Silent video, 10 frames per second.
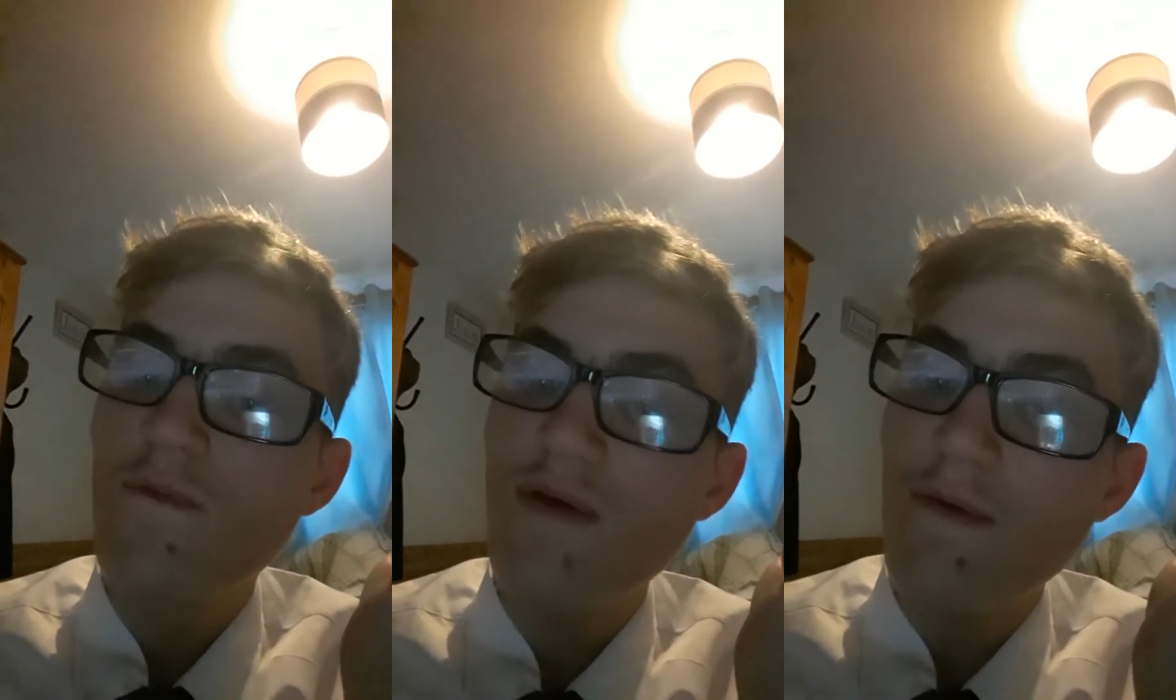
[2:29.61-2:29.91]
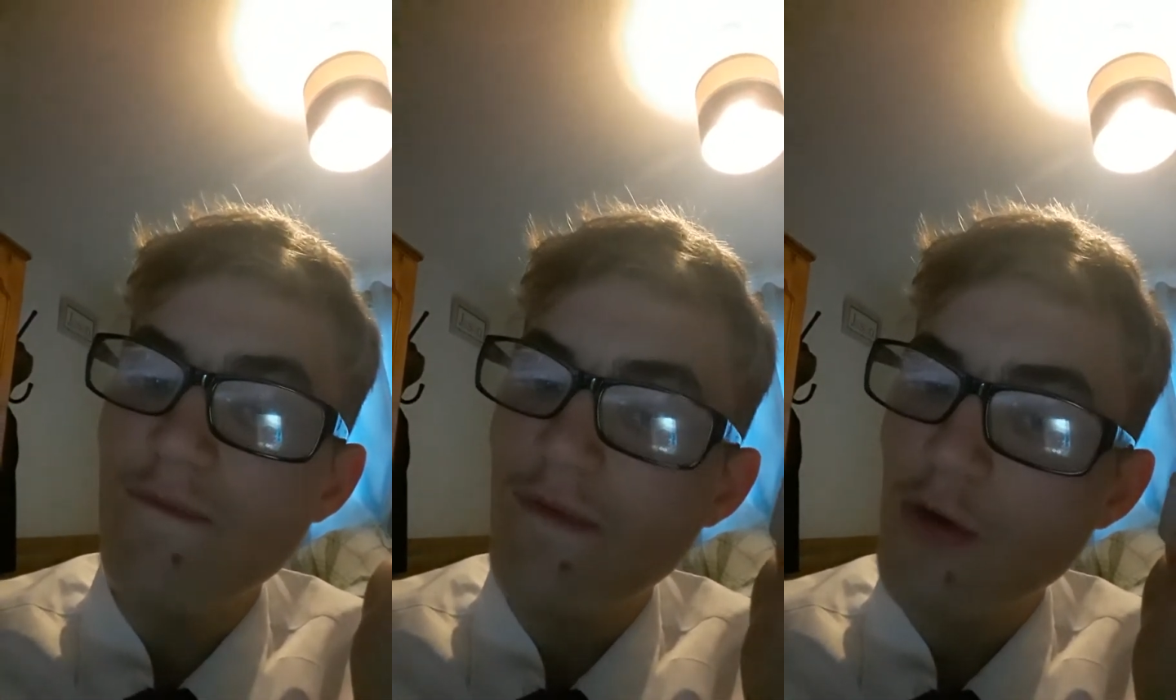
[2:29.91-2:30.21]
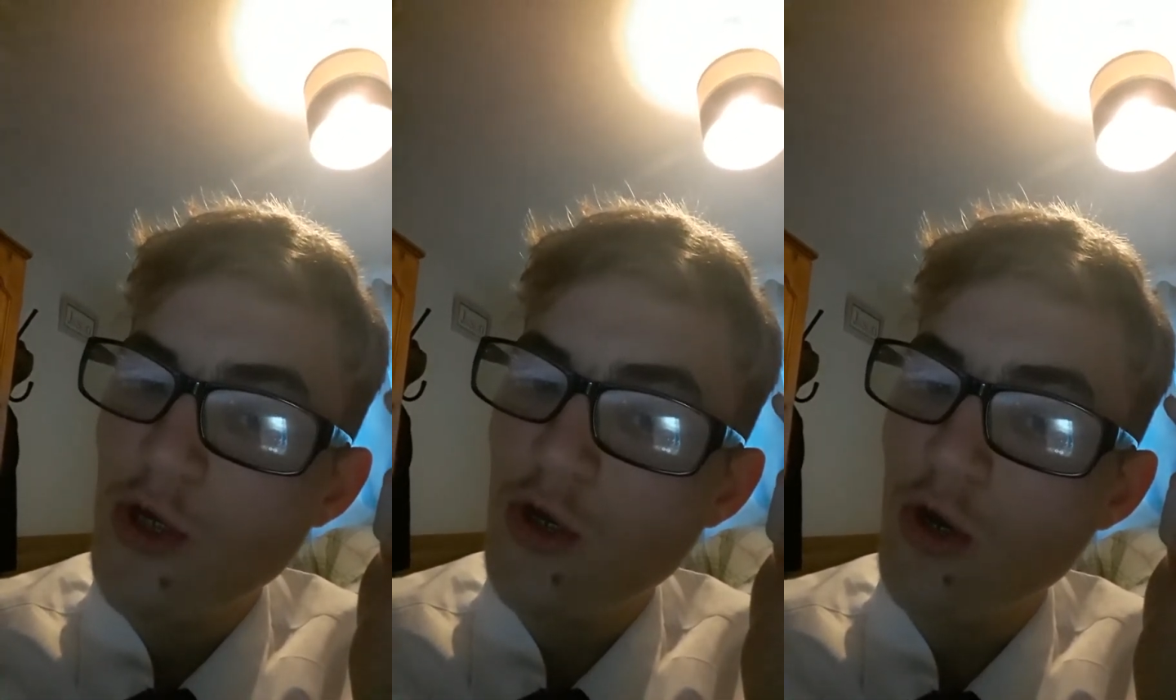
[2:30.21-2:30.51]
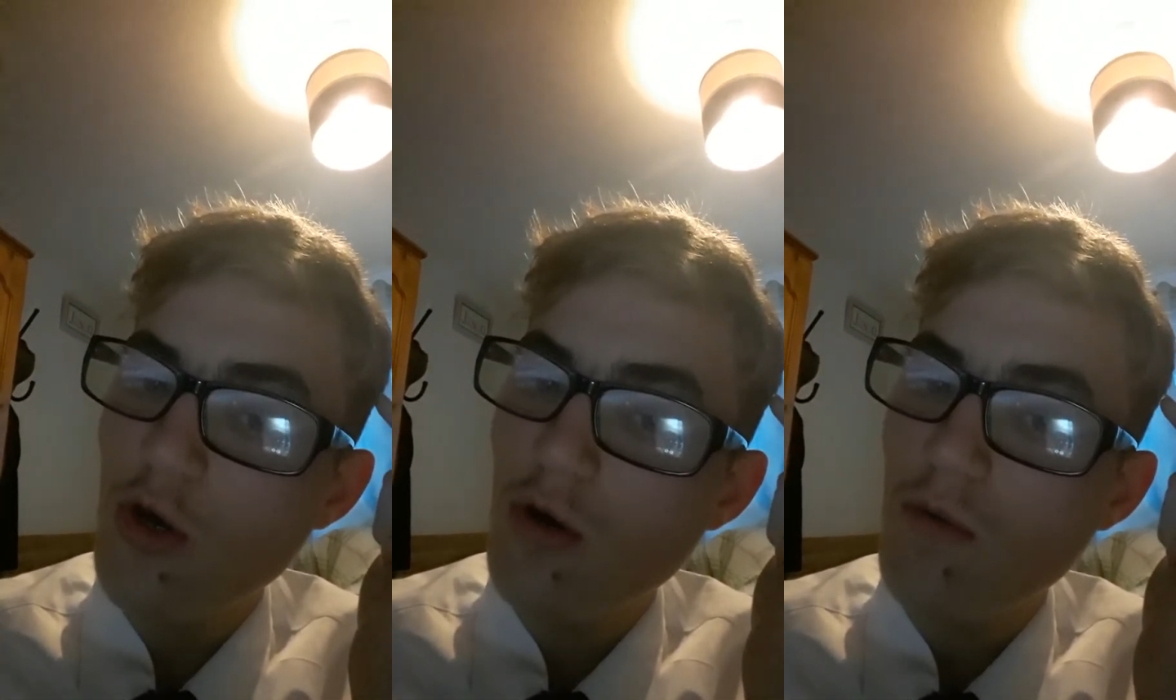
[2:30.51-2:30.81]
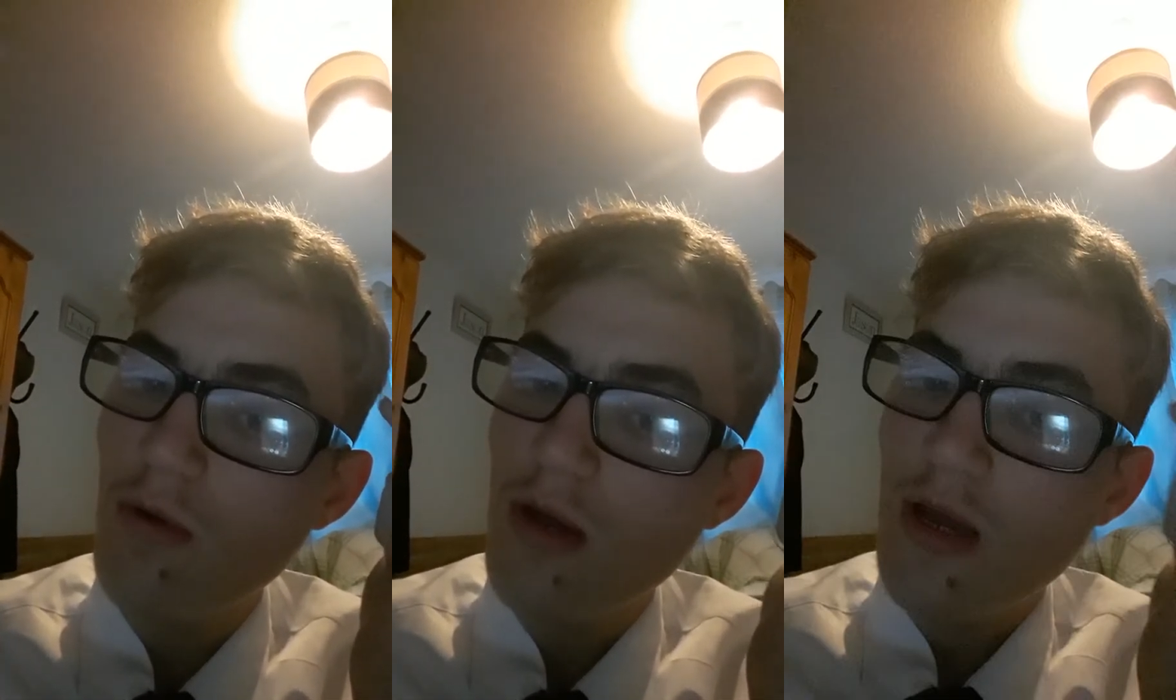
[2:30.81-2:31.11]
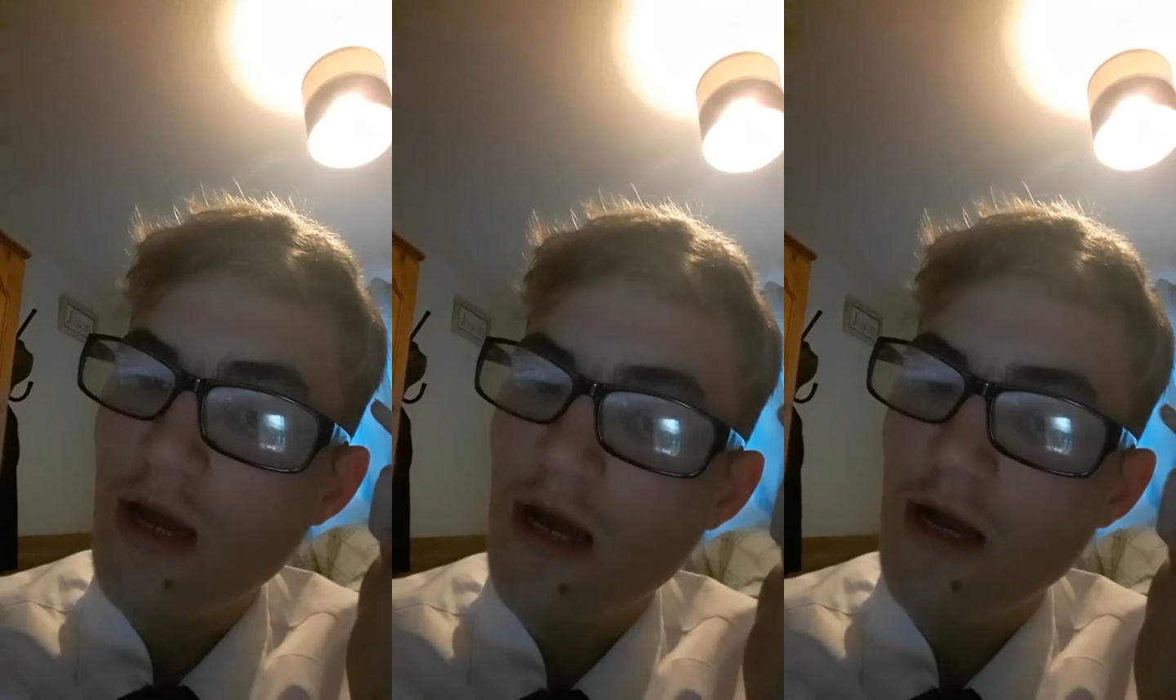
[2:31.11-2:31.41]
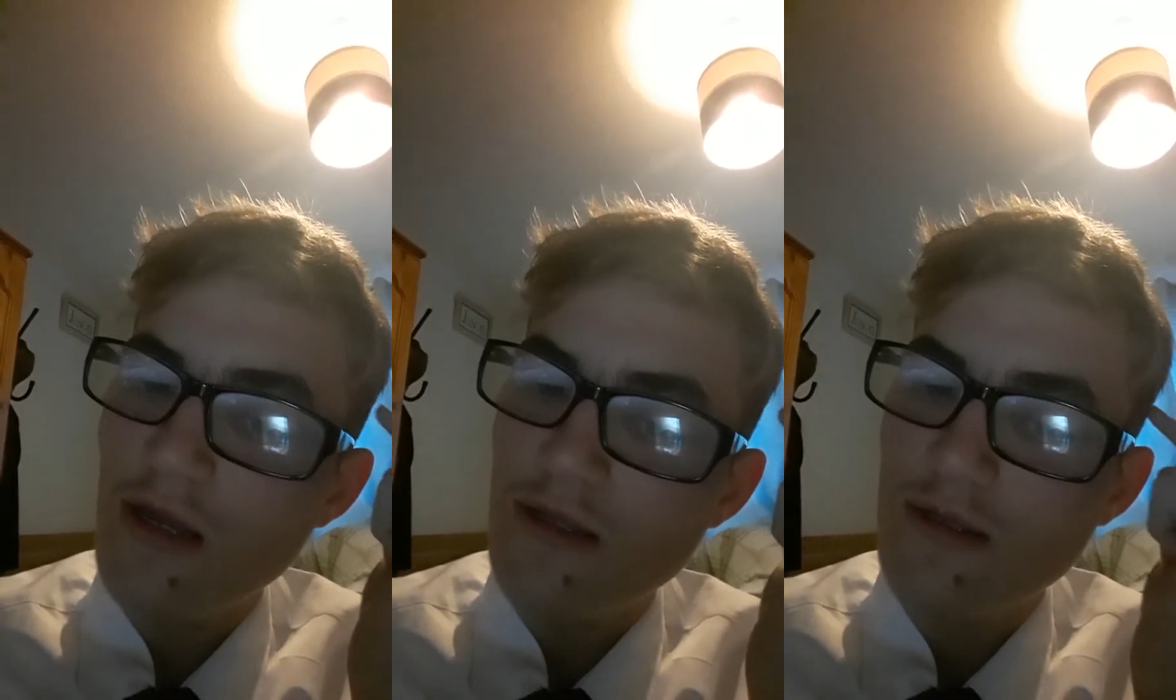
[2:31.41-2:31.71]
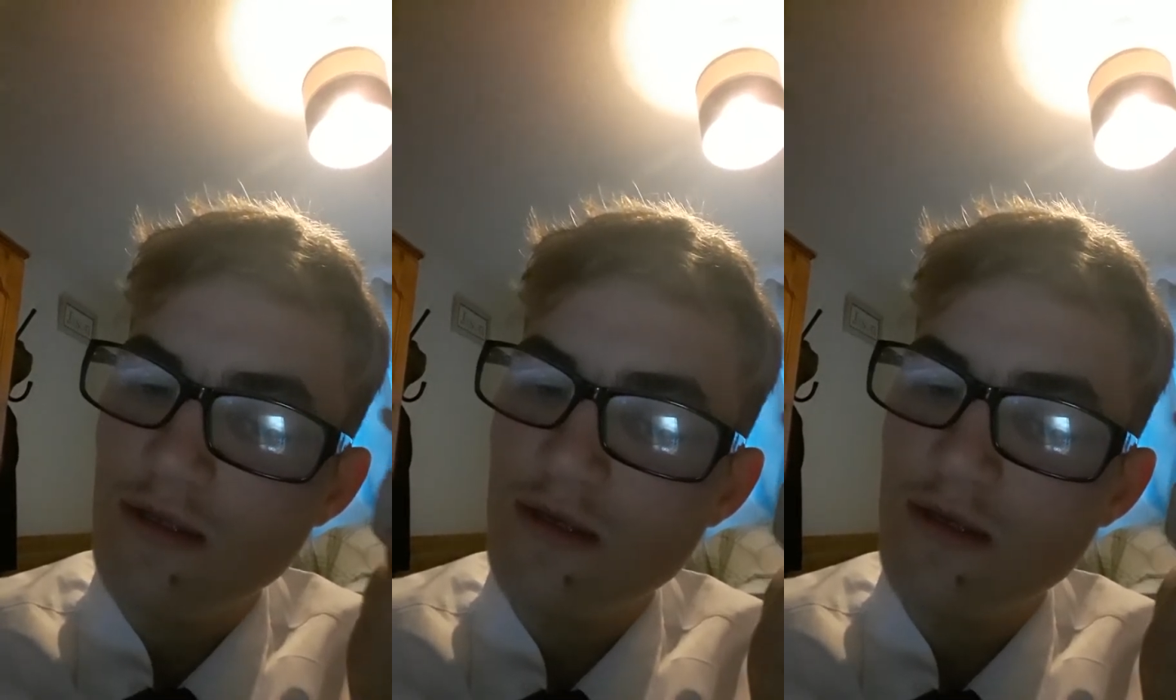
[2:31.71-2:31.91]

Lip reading: very, very cool, and